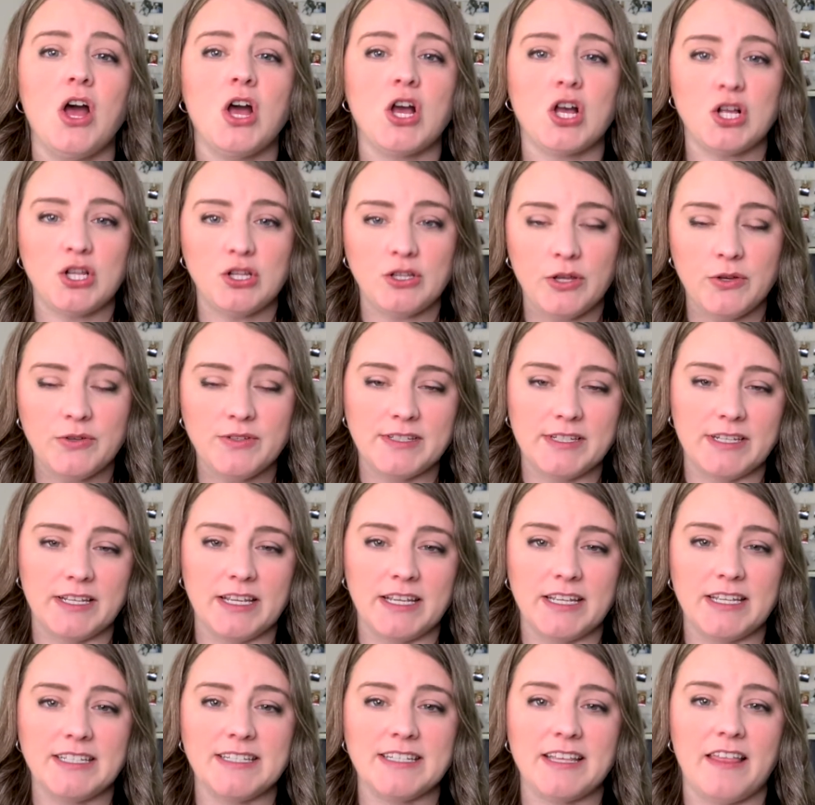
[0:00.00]

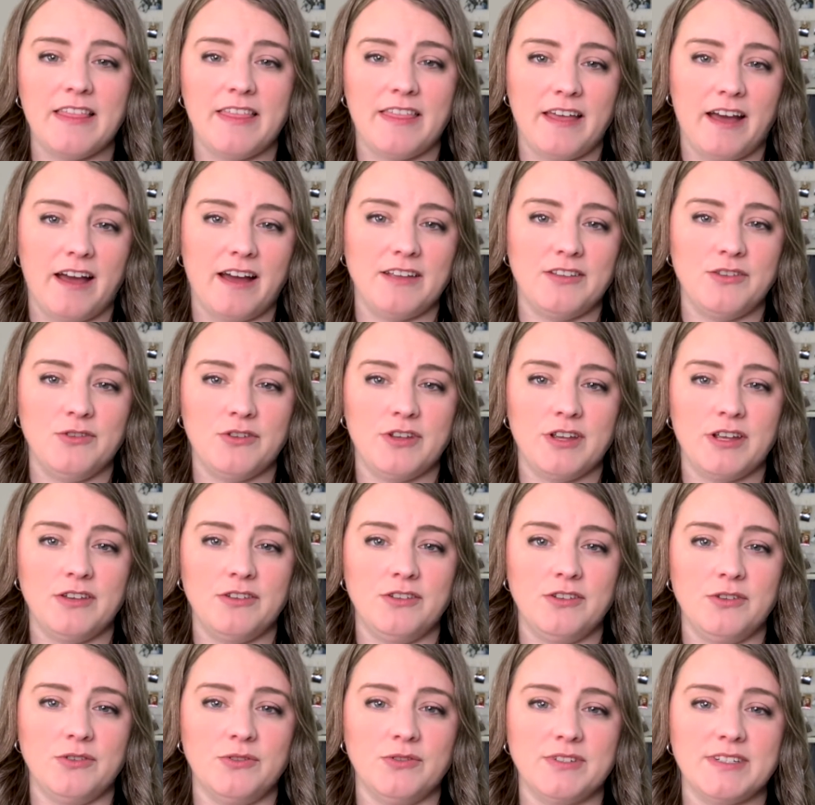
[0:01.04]
closings that you
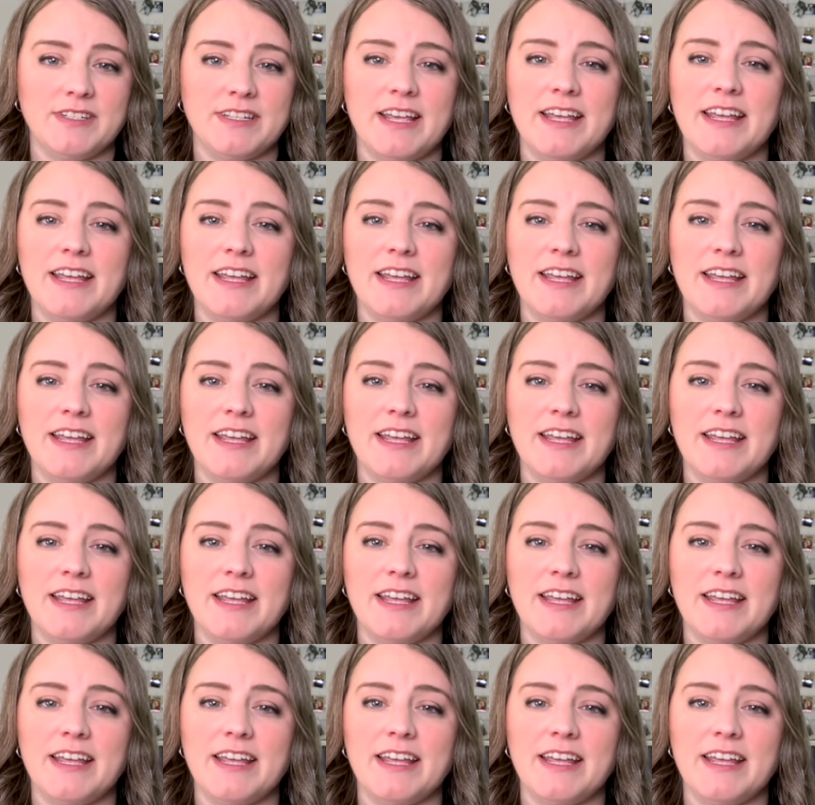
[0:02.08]
can use.